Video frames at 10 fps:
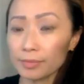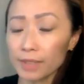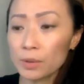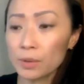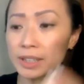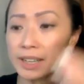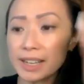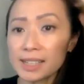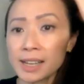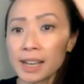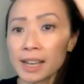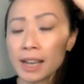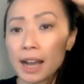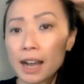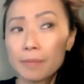It really is.
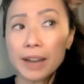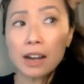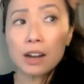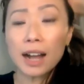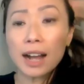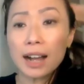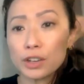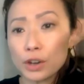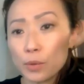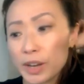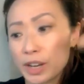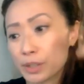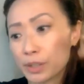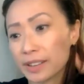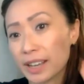Um, now, you know, we could
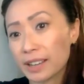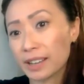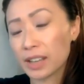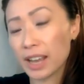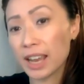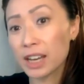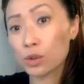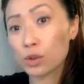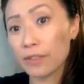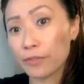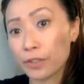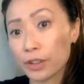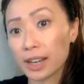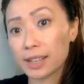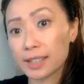pretend like that. It is great for the
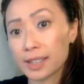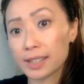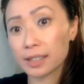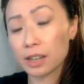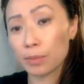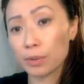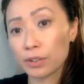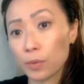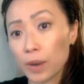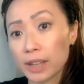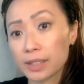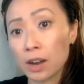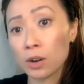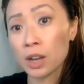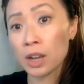United States in a number of different ways.
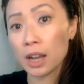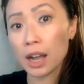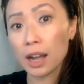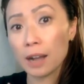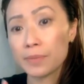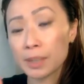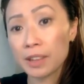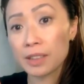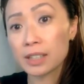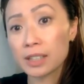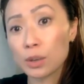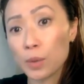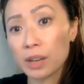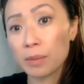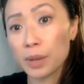Now, um, some of the things that
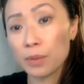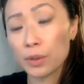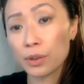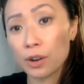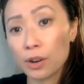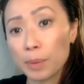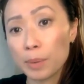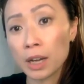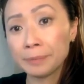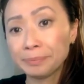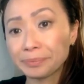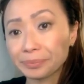we compete with Europe on